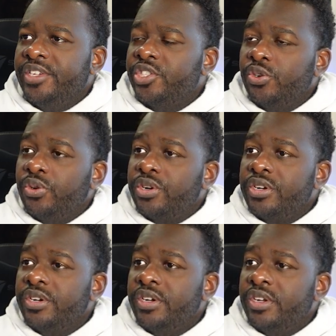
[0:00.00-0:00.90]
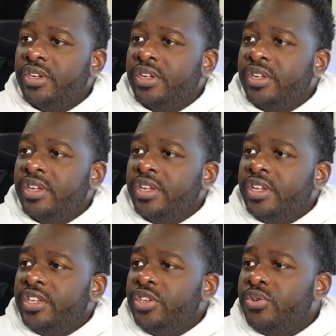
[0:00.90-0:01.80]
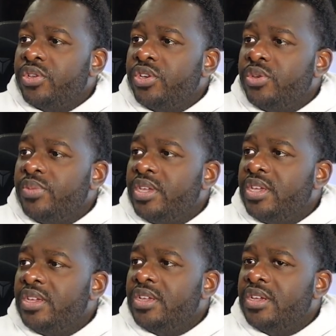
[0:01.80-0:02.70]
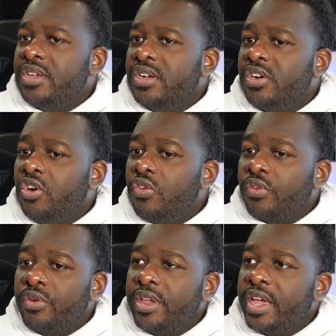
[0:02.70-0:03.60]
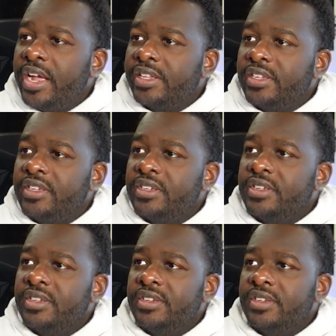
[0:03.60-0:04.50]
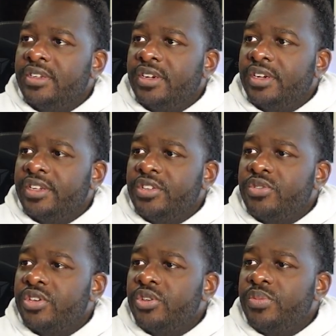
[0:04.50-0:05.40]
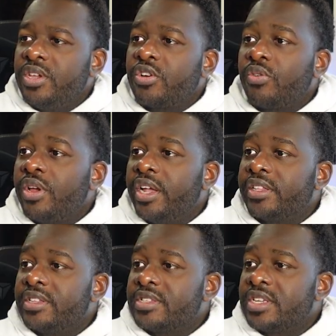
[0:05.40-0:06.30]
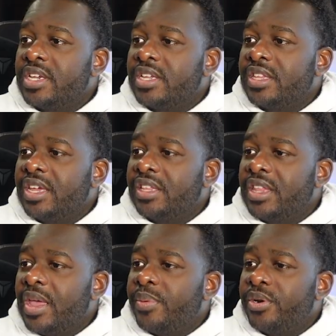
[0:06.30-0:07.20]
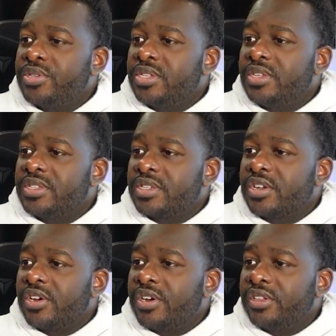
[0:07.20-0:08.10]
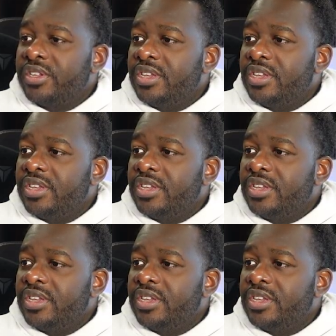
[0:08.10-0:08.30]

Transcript: sure, you could be overreacting. You could be correct in saying that that person doesn't currently